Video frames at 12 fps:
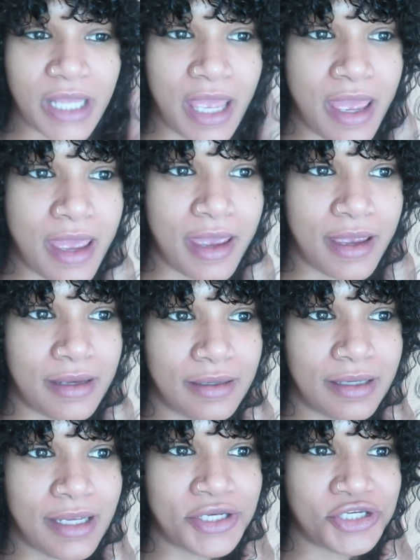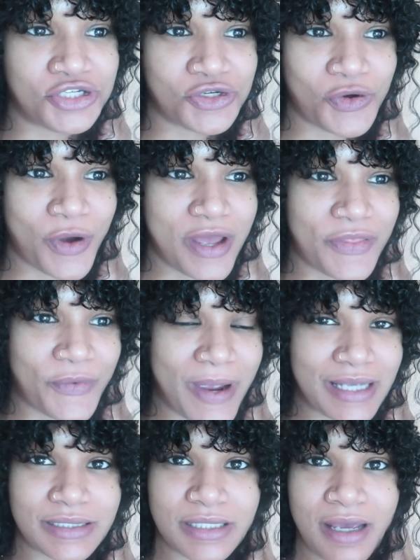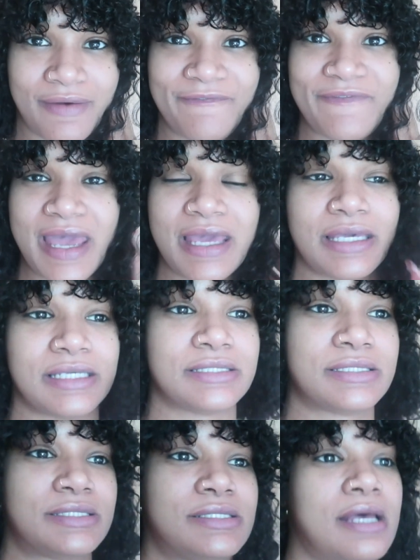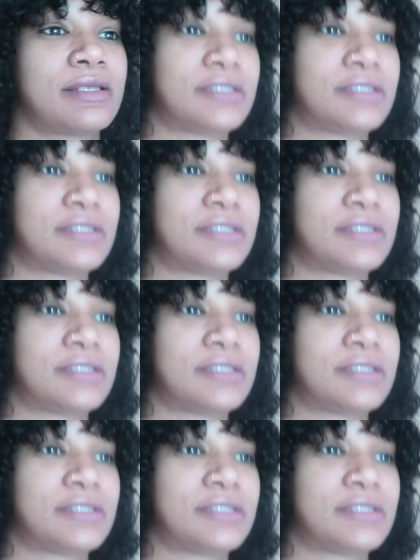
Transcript: and enjoy the rest of Vegas.